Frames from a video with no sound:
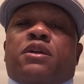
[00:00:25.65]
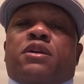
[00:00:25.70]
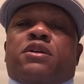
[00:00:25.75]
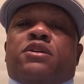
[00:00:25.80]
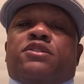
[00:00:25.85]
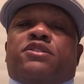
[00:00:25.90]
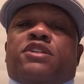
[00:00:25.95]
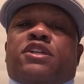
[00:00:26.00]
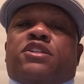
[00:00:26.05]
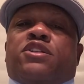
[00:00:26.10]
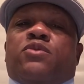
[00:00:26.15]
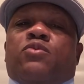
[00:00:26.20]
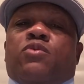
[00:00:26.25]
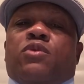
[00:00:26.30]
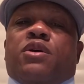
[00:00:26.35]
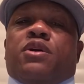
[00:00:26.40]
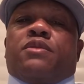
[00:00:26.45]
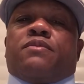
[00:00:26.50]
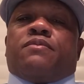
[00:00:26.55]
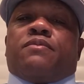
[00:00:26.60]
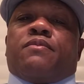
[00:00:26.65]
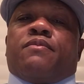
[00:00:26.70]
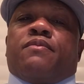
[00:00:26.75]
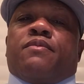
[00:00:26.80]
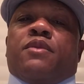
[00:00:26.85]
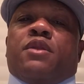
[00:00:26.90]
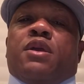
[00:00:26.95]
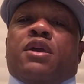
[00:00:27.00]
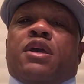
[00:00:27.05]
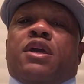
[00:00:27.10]
Section 1,
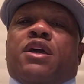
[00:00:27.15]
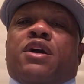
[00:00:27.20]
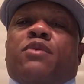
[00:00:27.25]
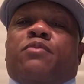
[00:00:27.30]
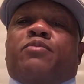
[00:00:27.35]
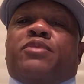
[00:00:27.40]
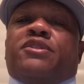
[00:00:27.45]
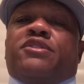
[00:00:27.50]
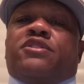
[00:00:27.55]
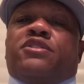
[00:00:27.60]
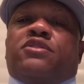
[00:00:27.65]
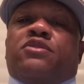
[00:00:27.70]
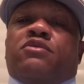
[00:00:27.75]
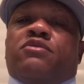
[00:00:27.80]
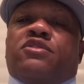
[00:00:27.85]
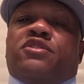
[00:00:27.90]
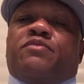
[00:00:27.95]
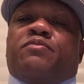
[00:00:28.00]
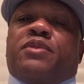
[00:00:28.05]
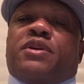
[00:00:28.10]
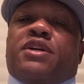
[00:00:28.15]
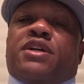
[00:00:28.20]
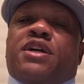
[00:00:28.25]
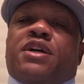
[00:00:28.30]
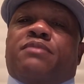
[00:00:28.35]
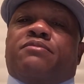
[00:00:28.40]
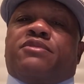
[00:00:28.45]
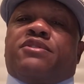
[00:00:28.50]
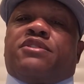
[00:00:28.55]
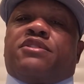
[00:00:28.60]
helping students
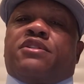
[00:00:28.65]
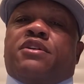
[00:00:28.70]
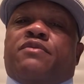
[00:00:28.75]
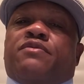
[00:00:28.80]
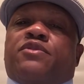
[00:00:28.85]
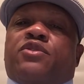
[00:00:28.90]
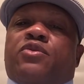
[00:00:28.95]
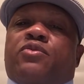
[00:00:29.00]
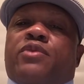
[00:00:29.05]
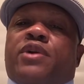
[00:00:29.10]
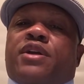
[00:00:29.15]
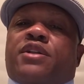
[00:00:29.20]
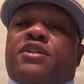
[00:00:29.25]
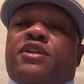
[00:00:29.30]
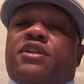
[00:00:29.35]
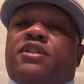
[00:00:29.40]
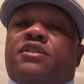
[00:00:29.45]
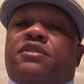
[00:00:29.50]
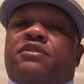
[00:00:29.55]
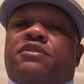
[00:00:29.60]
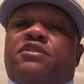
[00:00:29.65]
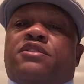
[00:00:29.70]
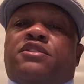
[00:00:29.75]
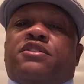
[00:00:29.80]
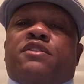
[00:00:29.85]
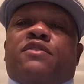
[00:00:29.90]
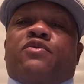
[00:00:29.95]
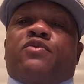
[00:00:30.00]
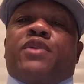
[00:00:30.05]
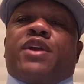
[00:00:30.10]
become self-directed,
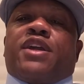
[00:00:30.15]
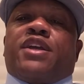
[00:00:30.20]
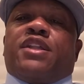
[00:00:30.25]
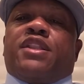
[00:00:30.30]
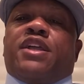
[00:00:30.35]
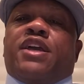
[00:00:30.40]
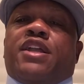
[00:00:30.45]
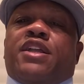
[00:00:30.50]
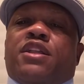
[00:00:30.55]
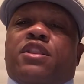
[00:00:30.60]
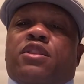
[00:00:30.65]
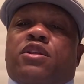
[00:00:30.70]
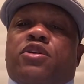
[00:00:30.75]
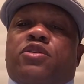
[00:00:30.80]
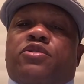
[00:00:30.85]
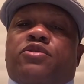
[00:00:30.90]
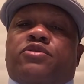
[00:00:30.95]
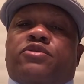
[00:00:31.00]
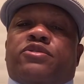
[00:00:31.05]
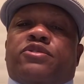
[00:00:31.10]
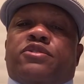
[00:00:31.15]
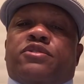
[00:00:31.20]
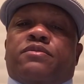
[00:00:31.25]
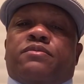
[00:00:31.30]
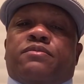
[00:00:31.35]
self-regulated learners.